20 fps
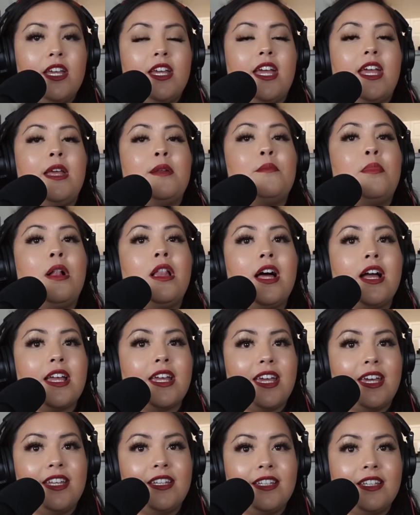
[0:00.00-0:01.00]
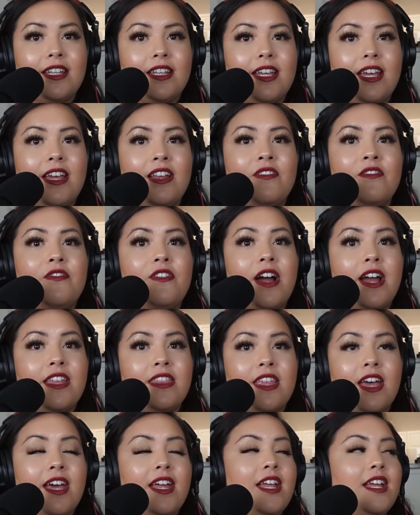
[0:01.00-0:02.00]
and pluck it, and
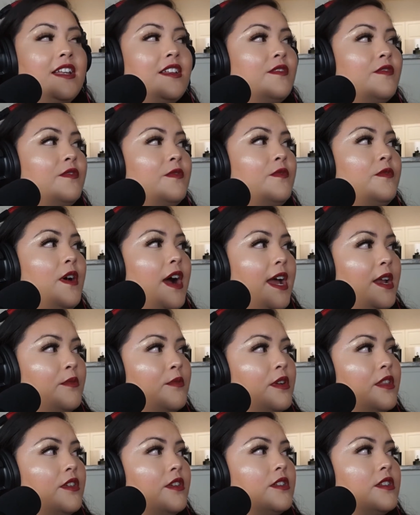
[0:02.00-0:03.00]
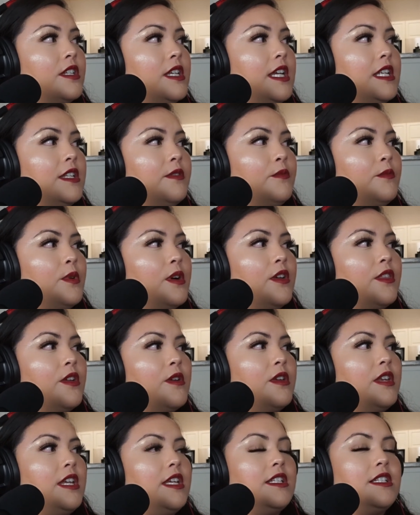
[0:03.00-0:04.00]
find where
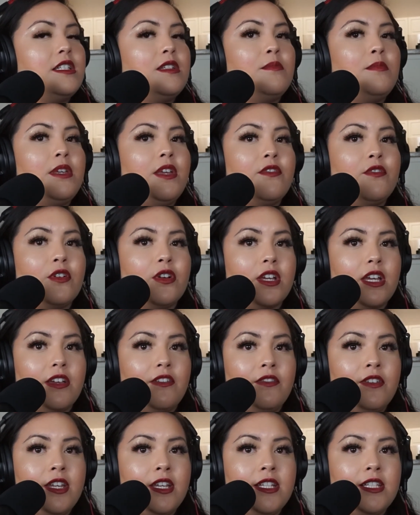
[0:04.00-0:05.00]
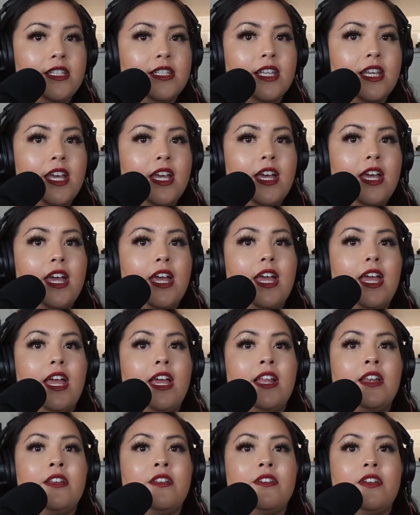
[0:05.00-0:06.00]
there needs to be forgiveness,
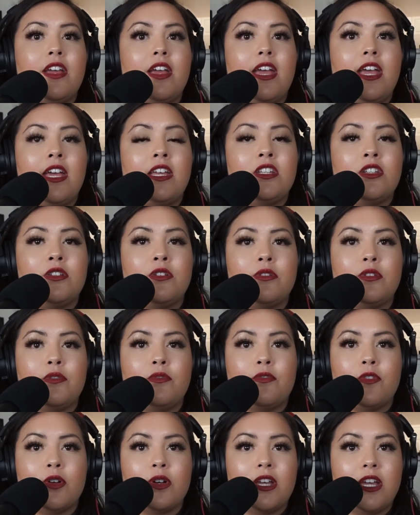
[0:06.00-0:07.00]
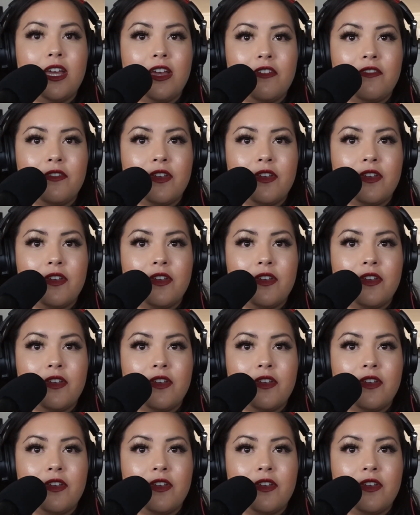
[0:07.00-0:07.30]
and forgive.